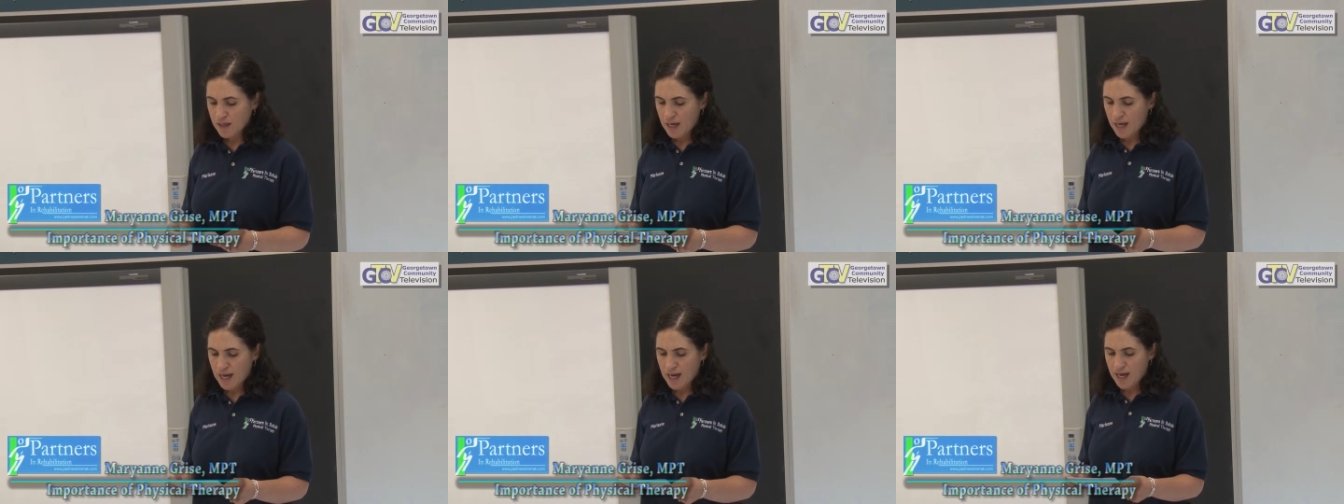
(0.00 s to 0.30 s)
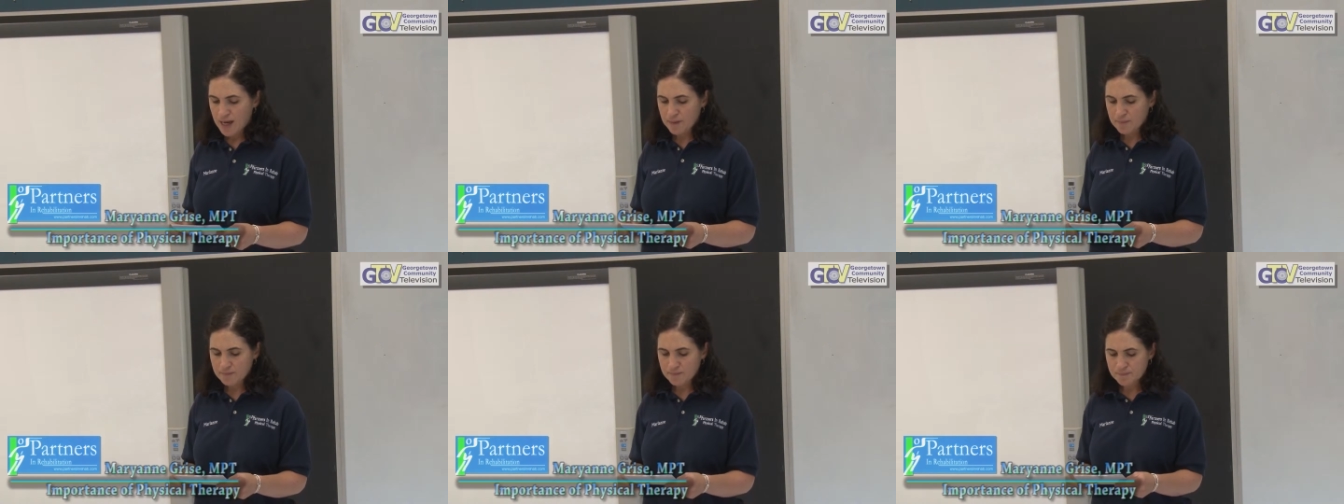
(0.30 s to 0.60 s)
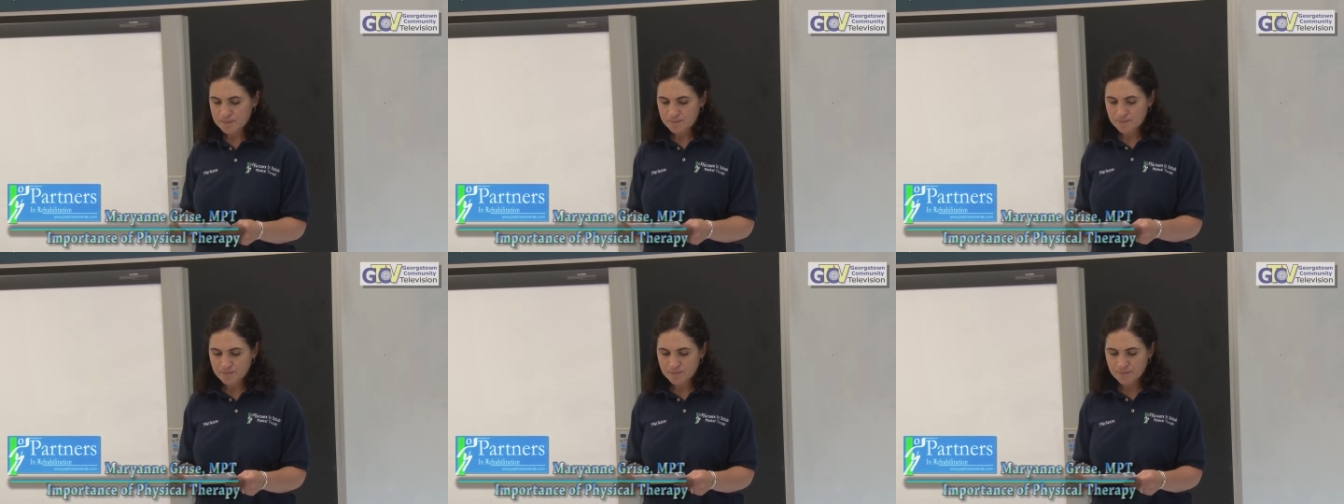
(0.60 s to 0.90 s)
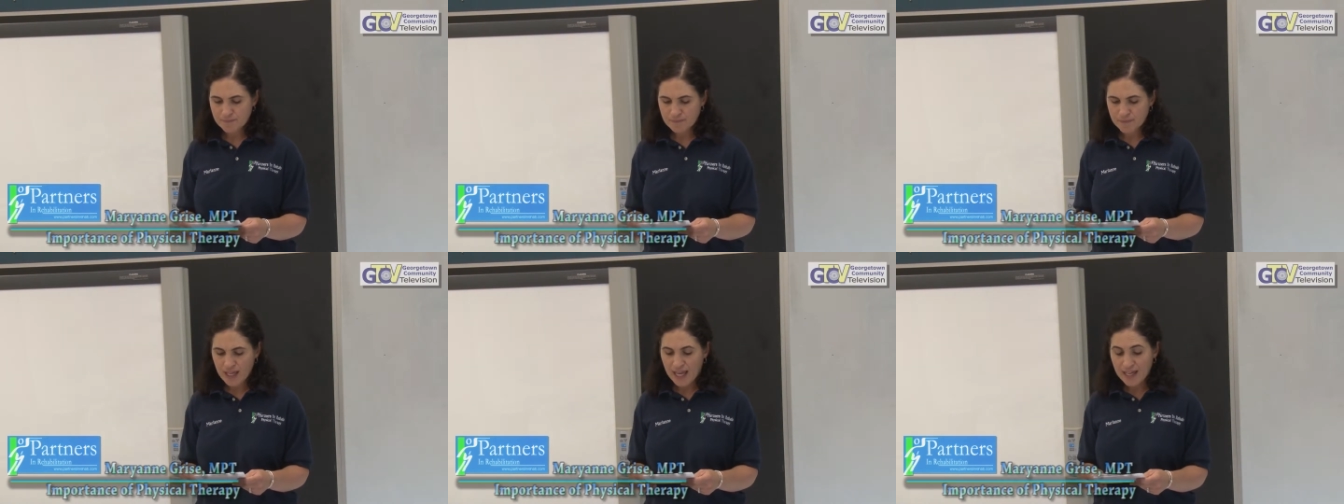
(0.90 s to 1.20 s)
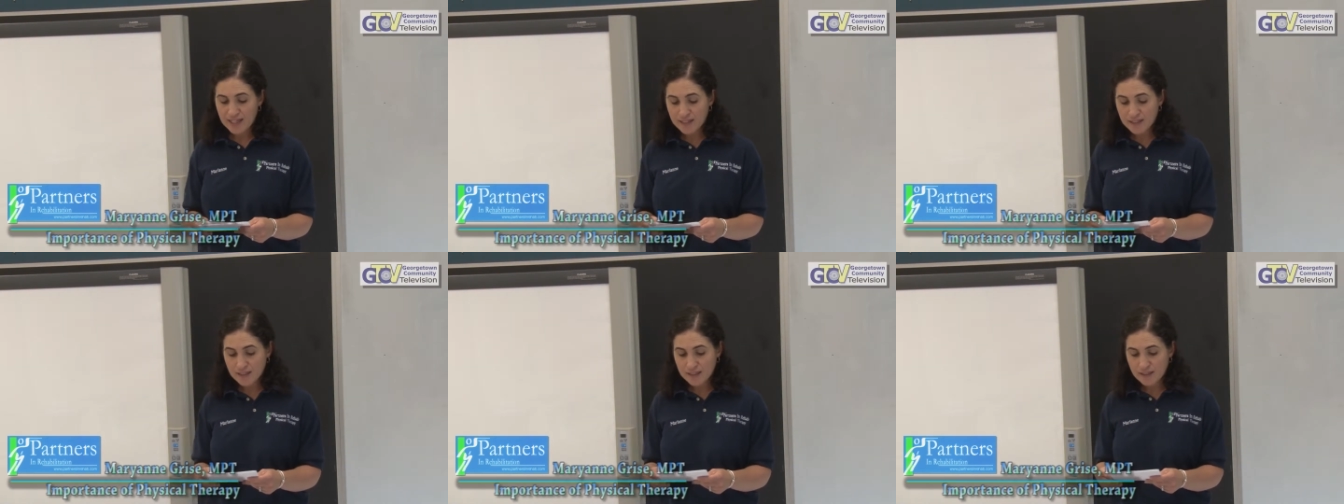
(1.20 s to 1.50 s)
Um,
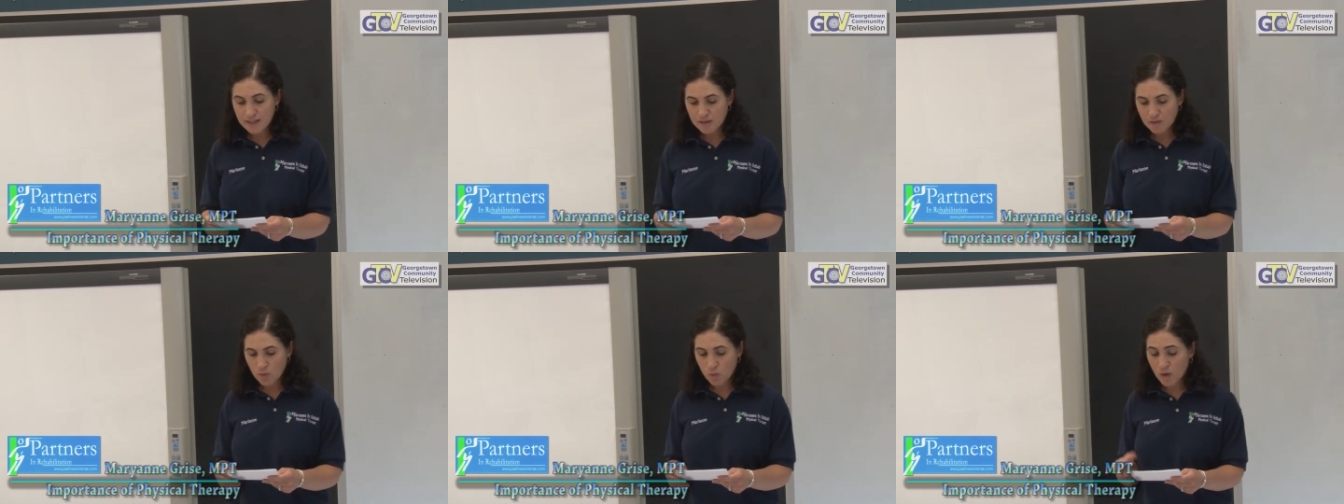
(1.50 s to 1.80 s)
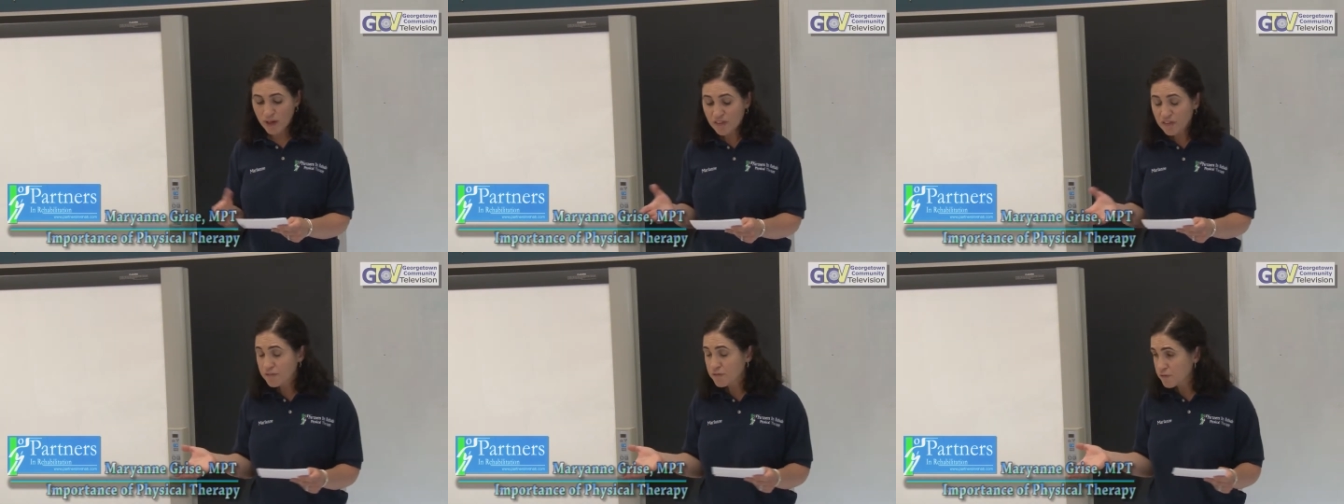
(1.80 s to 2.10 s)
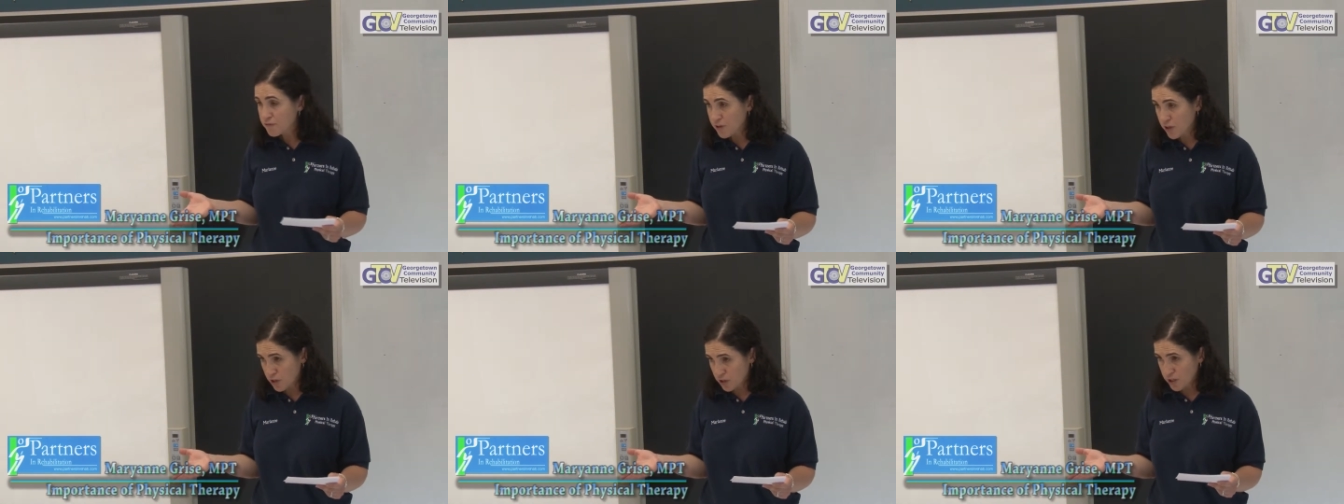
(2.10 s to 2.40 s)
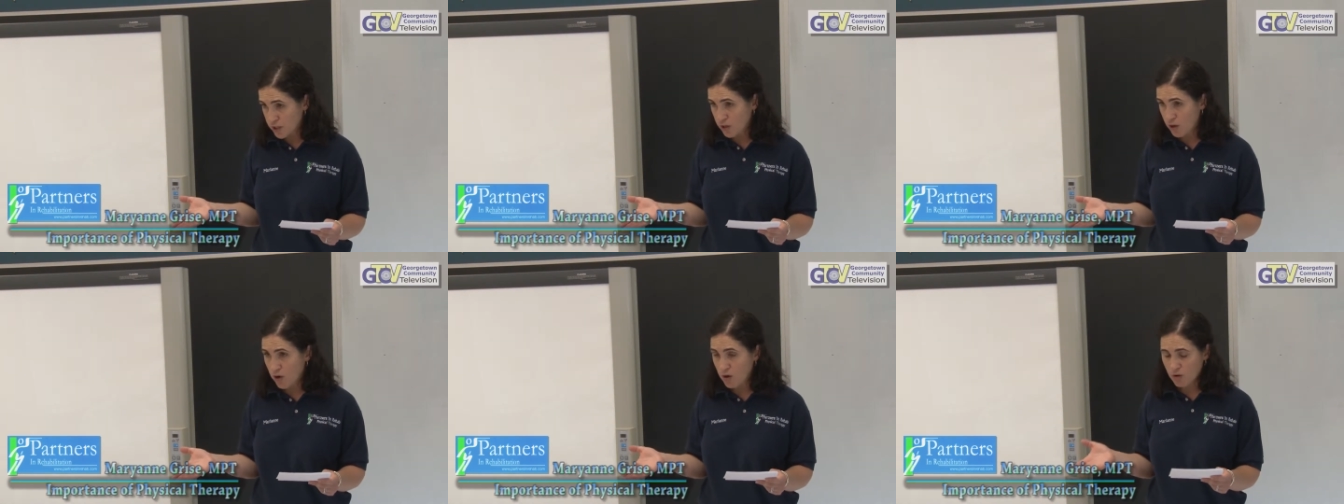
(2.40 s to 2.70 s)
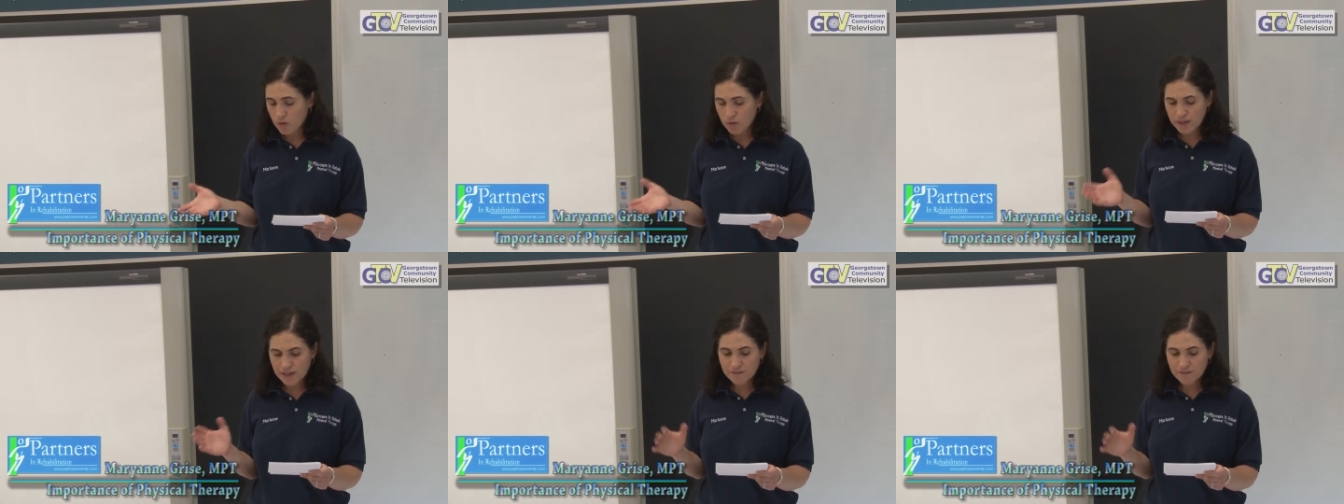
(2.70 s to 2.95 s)
and with vertigo,